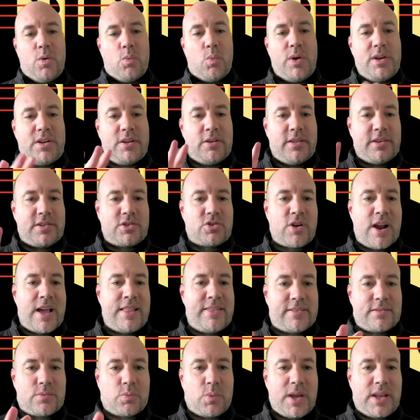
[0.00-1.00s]
We do the
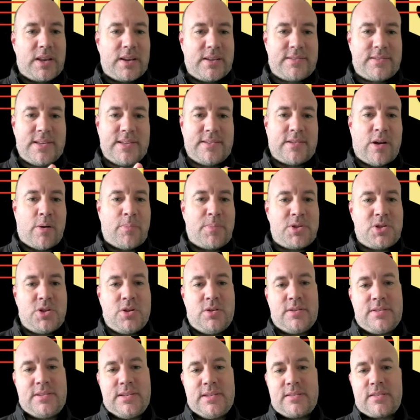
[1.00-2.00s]
strengths, weaknesses,
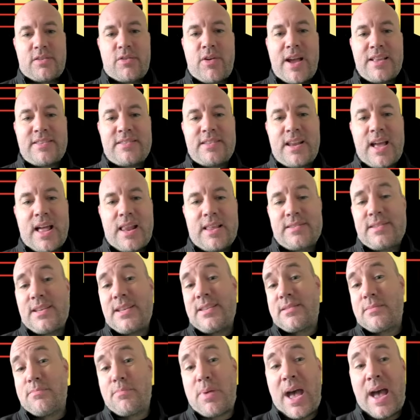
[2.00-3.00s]
opportunities, threats
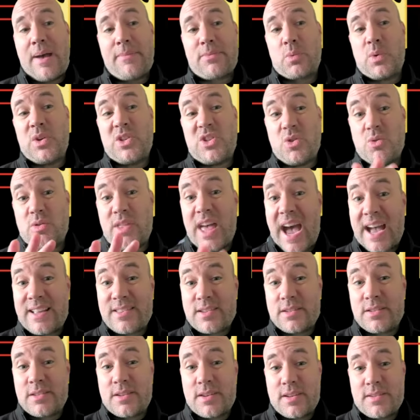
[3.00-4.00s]
analysis, and perhaps we do
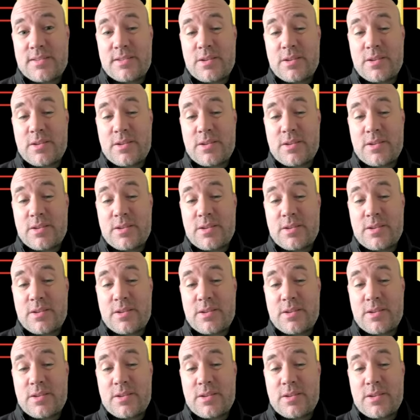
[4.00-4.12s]
that under